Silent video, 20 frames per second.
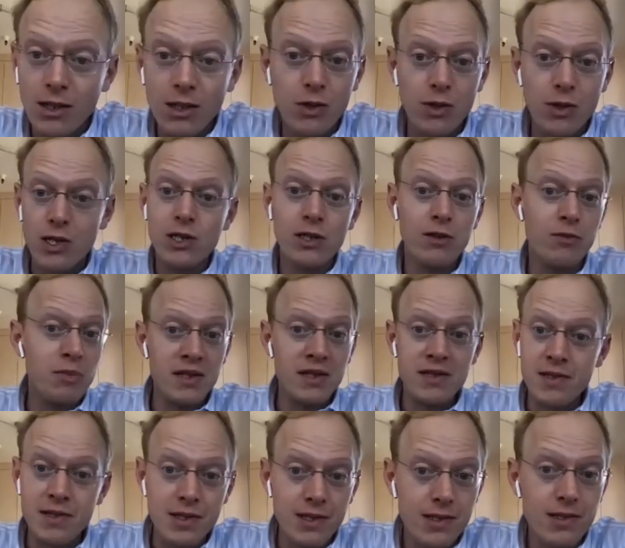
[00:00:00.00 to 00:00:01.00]
creation of
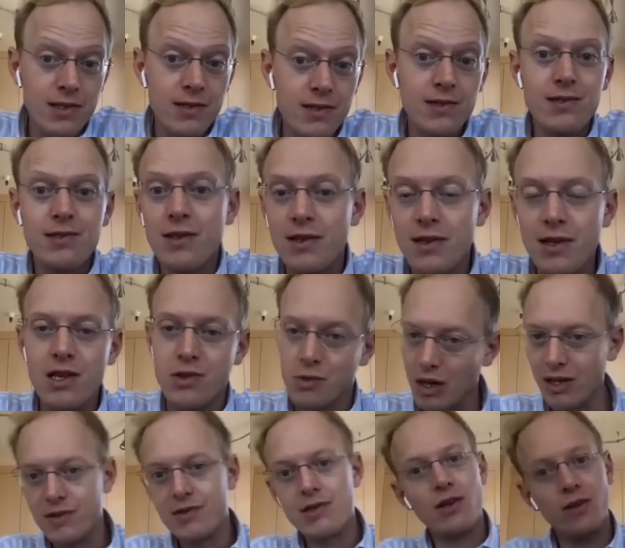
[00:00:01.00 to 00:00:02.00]
businesses, as well
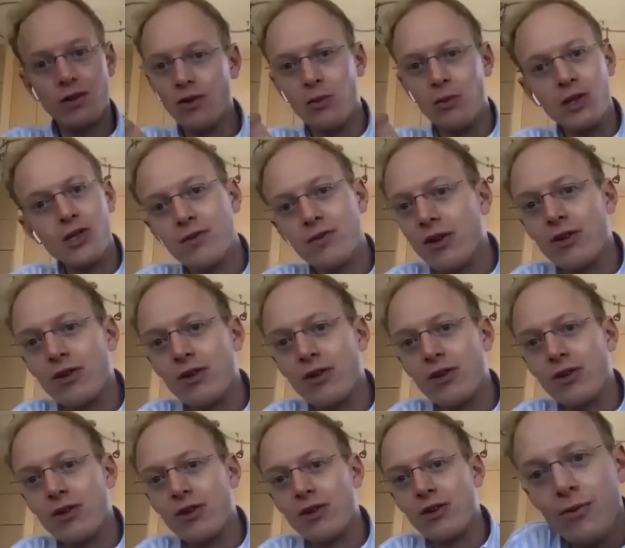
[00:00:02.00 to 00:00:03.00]
as a whole bunch of other
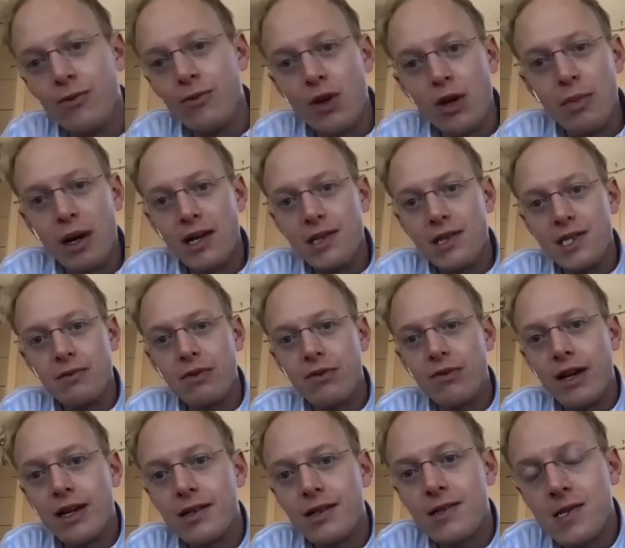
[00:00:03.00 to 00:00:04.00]
very positive
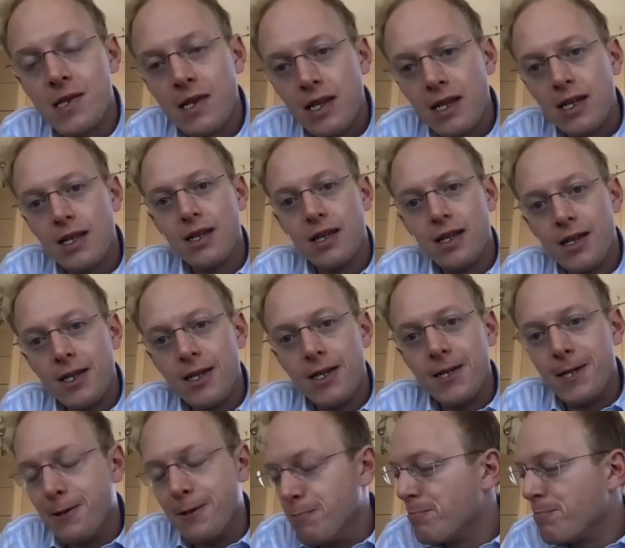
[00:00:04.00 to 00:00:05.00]
effects.
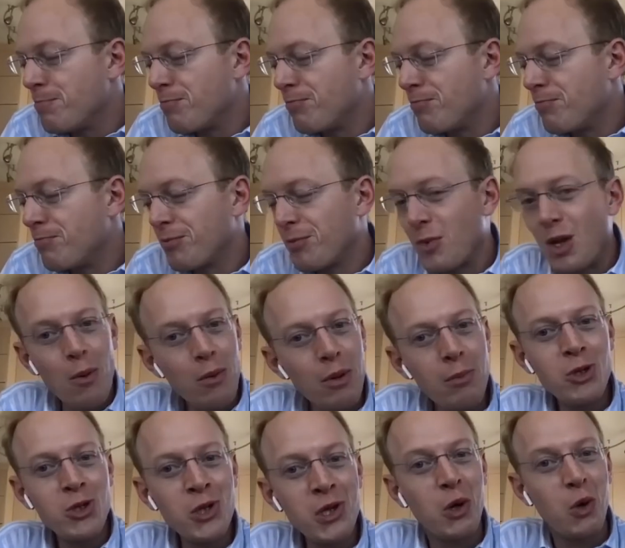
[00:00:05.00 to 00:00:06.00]
I'm going to
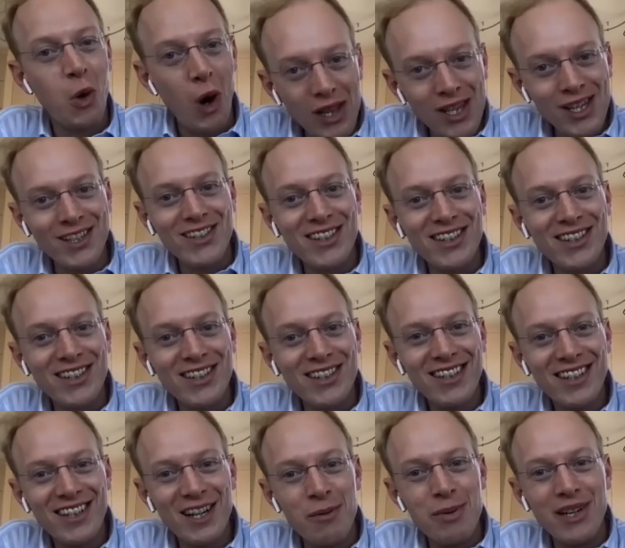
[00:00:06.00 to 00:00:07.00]
push on equality
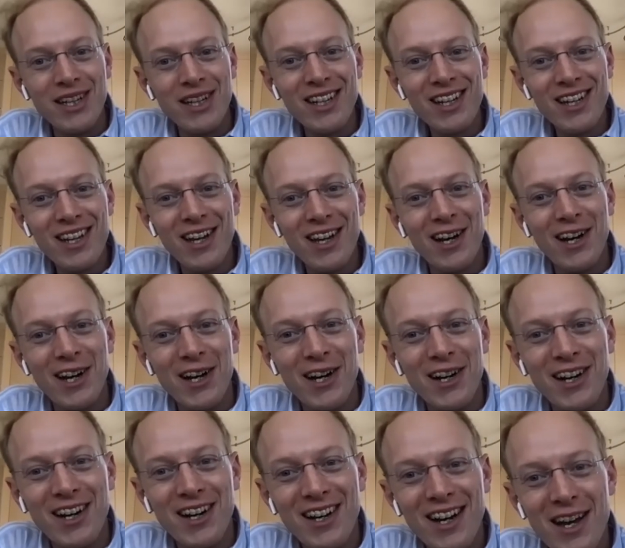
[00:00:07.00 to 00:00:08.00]
a bit.
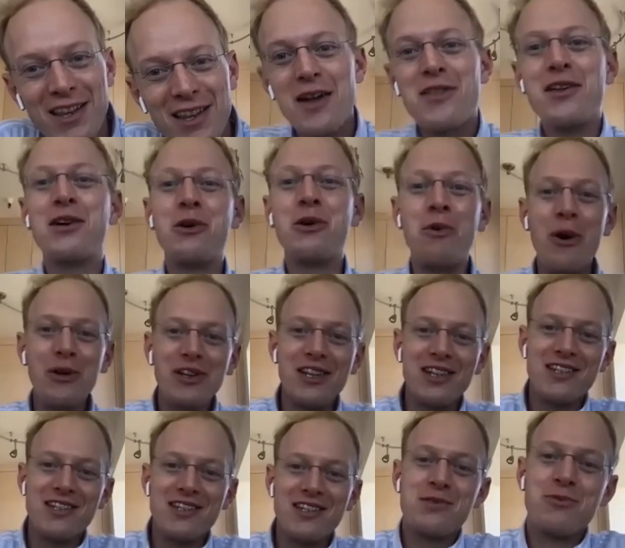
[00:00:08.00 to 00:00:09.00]
I think equality
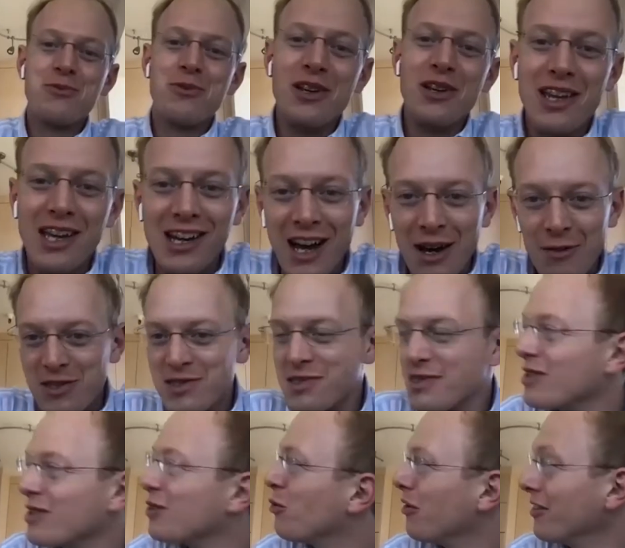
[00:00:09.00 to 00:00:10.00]
is, well, like, obviously
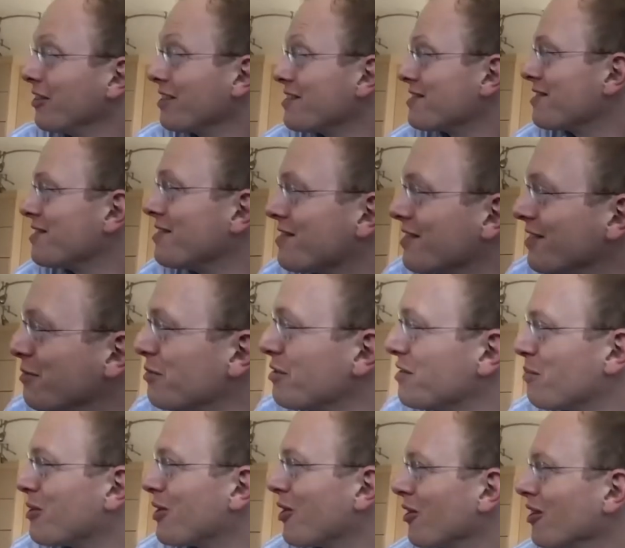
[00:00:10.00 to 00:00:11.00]
equality is a
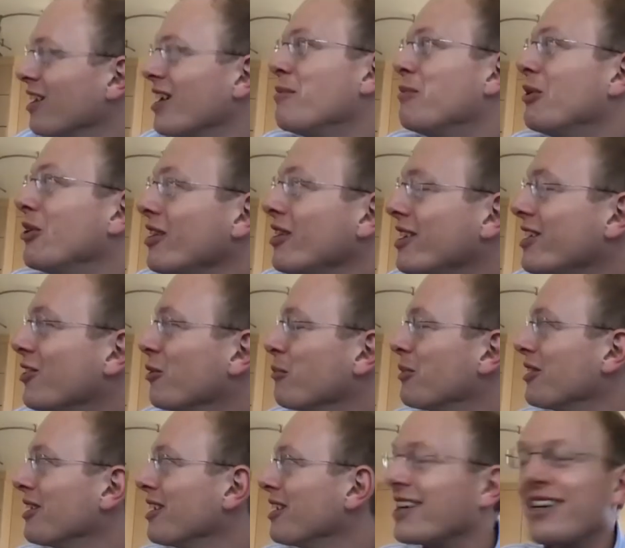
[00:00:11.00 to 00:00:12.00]
PR liability here,
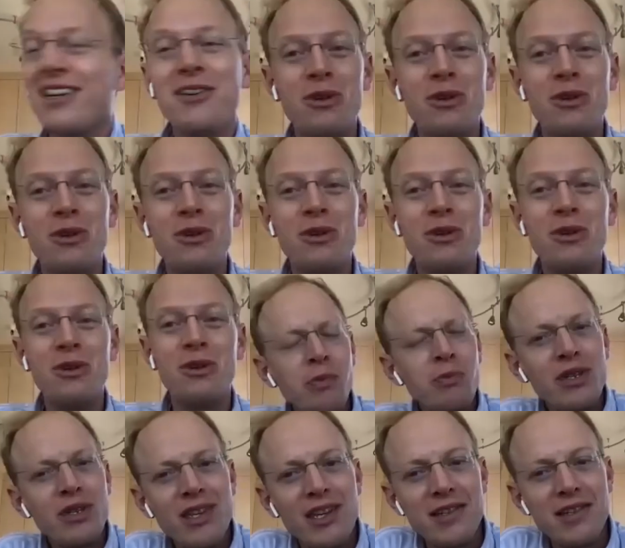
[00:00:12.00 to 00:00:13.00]
but, like, whatever, let's
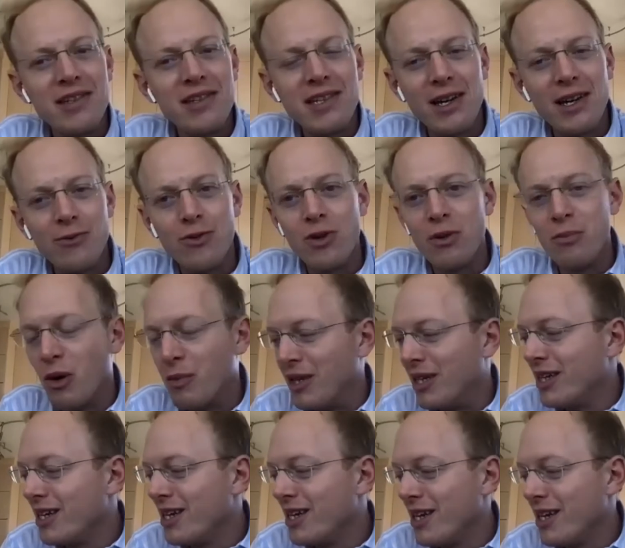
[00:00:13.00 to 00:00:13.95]
put that aside for a moment.